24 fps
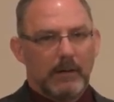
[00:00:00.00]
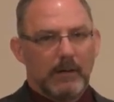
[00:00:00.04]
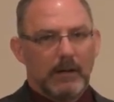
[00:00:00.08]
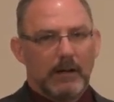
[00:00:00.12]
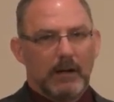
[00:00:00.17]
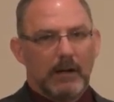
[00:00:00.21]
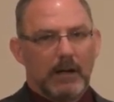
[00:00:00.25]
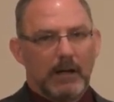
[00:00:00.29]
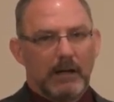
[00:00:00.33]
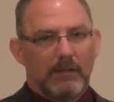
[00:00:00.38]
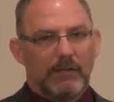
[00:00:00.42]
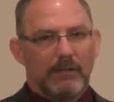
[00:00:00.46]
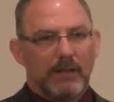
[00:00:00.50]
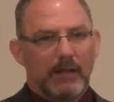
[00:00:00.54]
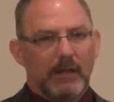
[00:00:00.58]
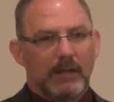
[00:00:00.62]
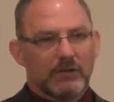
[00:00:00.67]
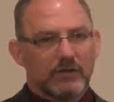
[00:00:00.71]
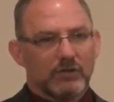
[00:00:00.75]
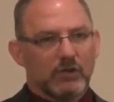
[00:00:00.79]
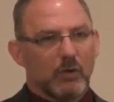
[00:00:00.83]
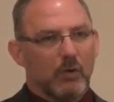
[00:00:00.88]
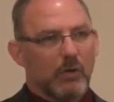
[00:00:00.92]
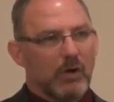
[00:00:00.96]
And I think
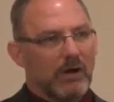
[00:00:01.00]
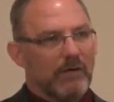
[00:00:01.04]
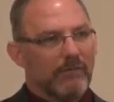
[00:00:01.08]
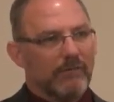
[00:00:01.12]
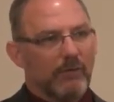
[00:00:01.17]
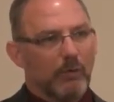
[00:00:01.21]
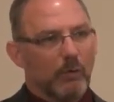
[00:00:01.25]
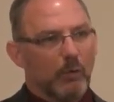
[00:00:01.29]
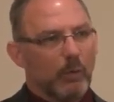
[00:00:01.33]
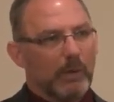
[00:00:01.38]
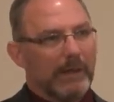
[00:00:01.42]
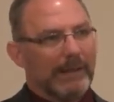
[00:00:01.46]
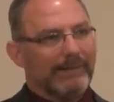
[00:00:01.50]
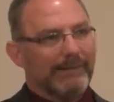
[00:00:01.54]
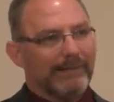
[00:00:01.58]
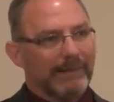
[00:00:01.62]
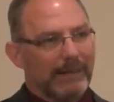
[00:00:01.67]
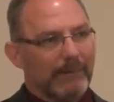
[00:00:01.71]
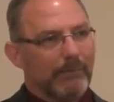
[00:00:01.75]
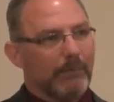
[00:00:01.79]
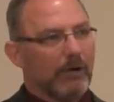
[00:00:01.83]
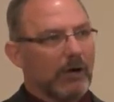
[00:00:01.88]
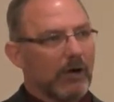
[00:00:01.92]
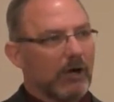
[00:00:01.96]
so often we
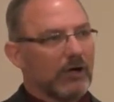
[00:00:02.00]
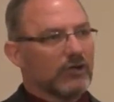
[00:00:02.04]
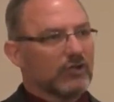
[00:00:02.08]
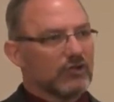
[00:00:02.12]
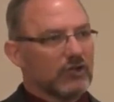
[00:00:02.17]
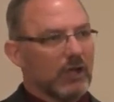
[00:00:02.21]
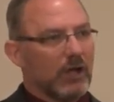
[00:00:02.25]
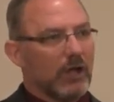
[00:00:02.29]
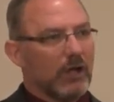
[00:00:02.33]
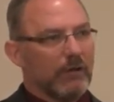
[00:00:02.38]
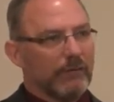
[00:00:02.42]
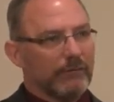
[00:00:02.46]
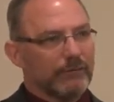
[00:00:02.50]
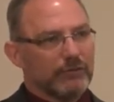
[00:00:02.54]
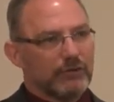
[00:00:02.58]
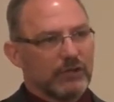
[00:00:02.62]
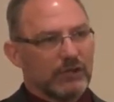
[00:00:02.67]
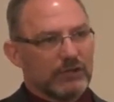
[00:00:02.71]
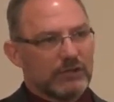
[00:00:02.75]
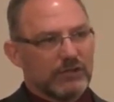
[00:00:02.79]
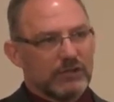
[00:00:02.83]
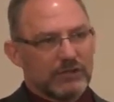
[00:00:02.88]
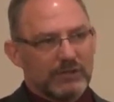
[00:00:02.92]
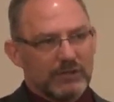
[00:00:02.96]
limit ourselves
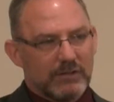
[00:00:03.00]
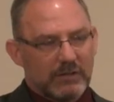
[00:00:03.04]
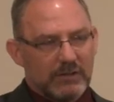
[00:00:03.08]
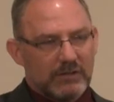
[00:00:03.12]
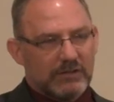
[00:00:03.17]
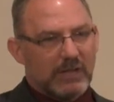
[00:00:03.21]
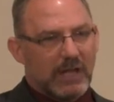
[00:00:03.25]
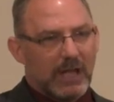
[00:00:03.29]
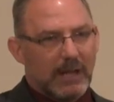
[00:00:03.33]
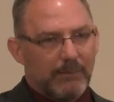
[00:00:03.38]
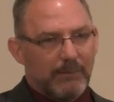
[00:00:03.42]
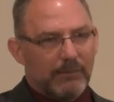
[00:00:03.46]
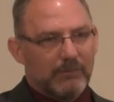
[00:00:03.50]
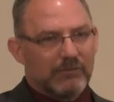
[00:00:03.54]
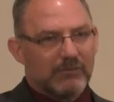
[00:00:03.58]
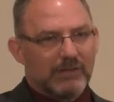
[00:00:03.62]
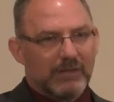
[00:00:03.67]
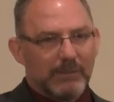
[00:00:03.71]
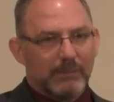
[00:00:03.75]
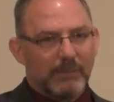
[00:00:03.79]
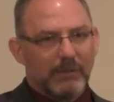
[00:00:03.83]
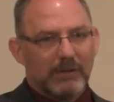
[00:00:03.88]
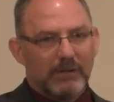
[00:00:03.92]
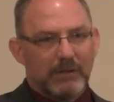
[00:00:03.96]
just as the disciples
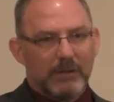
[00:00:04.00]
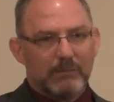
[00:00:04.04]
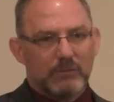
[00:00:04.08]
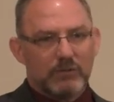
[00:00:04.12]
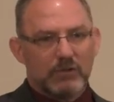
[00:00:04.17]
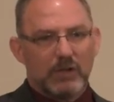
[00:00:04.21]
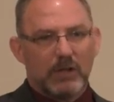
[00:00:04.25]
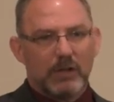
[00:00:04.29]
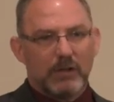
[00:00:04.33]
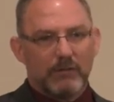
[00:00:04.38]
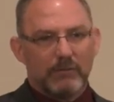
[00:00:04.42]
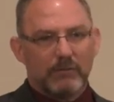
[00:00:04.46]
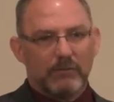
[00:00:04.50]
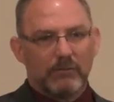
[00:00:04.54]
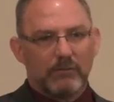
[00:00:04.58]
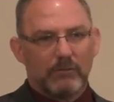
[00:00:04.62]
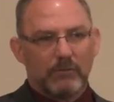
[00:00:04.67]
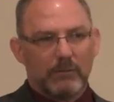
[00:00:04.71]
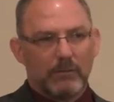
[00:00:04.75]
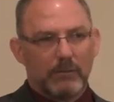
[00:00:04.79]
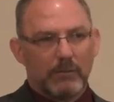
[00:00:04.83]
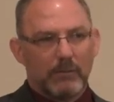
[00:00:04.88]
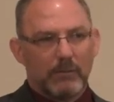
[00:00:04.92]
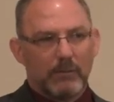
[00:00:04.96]
limited themselves.
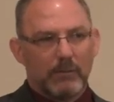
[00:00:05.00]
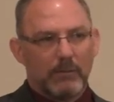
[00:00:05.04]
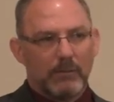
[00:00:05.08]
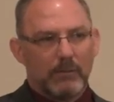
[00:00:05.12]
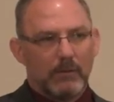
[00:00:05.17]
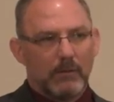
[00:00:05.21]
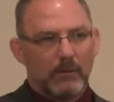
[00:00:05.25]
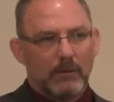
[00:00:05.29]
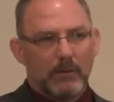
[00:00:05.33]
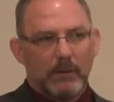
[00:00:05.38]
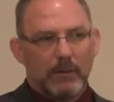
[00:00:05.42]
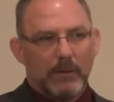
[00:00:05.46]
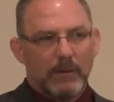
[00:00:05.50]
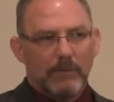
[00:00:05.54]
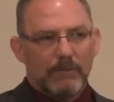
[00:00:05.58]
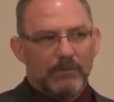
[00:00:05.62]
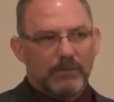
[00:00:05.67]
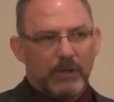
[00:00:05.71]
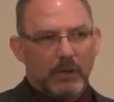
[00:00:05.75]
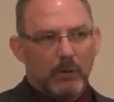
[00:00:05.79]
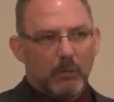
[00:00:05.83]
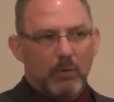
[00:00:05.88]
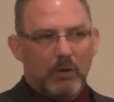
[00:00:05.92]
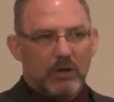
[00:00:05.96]

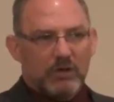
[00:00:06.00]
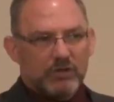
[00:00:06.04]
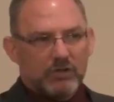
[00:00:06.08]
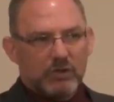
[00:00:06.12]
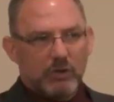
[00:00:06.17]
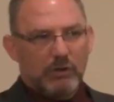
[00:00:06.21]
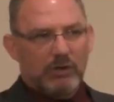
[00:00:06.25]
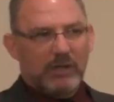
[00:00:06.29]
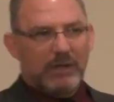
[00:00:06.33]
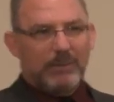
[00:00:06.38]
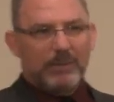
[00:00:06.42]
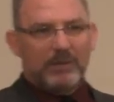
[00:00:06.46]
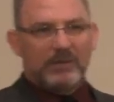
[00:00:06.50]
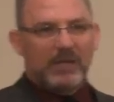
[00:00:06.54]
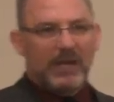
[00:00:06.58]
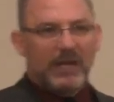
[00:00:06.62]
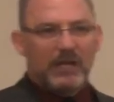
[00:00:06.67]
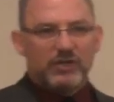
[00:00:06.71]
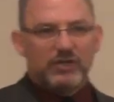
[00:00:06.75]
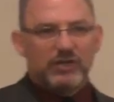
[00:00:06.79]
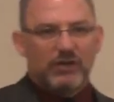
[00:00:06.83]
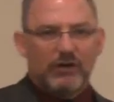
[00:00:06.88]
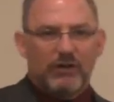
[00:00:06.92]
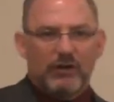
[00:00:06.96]
There was no
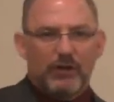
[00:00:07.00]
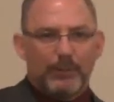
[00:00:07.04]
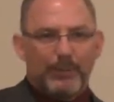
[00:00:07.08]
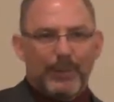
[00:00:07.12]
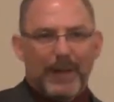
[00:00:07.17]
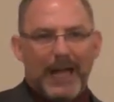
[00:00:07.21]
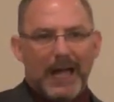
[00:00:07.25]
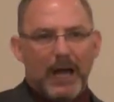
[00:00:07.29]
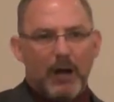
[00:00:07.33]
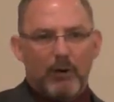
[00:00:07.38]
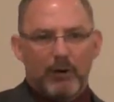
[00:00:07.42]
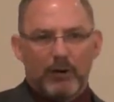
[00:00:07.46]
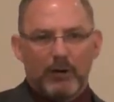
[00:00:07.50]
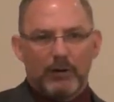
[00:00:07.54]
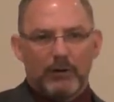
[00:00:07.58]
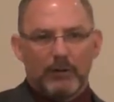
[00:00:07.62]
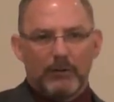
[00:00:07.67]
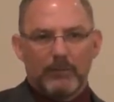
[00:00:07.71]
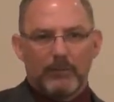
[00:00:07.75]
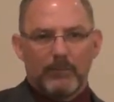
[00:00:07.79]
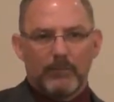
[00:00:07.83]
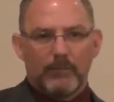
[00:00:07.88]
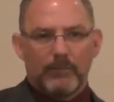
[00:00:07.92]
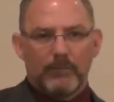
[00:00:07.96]
limitation to their power.
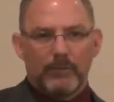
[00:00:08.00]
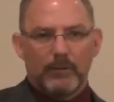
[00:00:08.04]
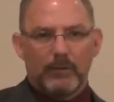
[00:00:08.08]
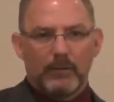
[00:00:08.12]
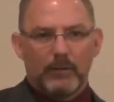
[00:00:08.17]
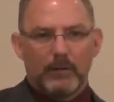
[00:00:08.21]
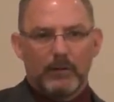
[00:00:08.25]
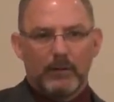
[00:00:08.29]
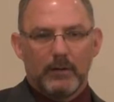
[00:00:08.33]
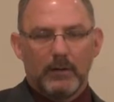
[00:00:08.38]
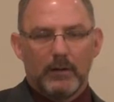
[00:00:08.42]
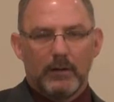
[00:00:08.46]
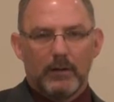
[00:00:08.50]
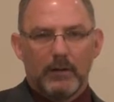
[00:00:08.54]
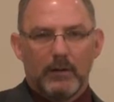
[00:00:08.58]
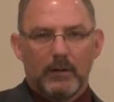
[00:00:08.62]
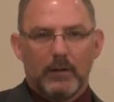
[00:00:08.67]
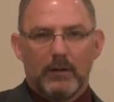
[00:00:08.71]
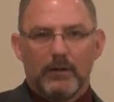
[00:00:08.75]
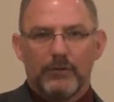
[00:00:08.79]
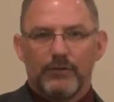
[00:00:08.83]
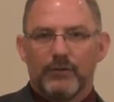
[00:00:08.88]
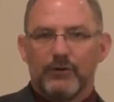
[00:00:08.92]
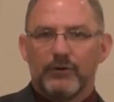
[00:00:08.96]

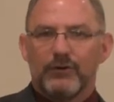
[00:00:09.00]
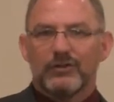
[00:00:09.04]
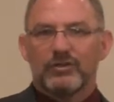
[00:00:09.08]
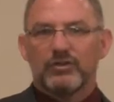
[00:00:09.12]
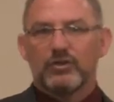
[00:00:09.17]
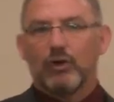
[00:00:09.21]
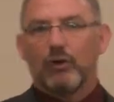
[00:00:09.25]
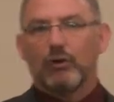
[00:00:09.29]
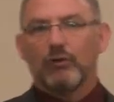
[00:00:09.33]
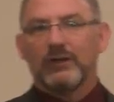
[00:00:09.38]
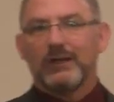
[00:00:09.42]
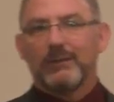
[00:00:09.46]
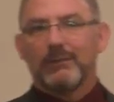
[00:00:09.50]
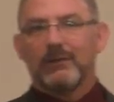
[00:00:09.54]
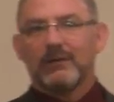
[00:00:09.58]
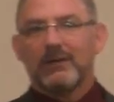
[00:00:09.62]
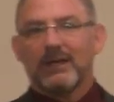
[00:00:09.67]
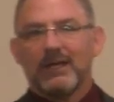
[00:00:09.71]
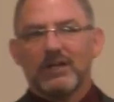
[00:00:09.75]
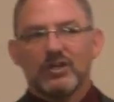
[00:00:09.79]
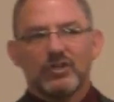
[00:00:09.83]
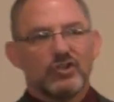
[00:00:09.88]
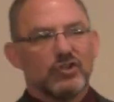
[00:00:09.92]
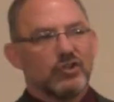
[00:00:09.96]
There is no
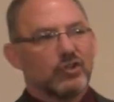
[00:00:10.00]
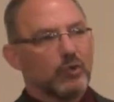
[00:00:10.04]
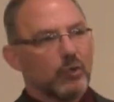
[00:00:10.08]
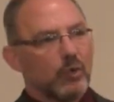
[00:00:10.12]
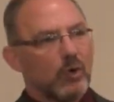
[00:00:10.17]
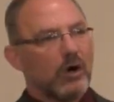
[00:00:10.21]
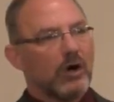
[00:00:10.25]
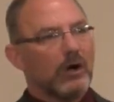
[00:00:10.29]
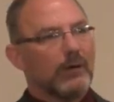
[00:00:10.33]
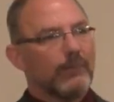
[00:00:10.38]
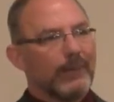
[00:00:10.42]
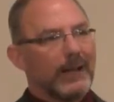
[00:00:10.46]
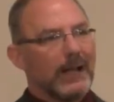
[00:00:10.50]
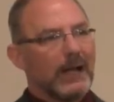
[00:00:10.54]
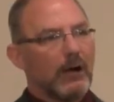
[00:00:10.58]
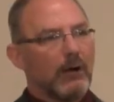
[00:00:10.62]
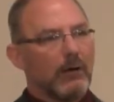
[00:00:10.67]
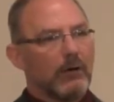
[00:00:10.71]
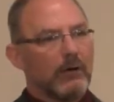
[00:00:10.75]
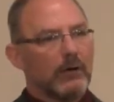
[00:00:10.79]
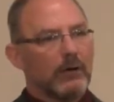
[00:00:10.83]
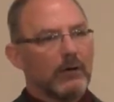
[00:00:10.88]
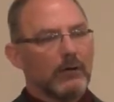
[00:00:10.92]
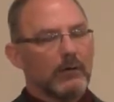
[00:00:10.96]
limitation to our power.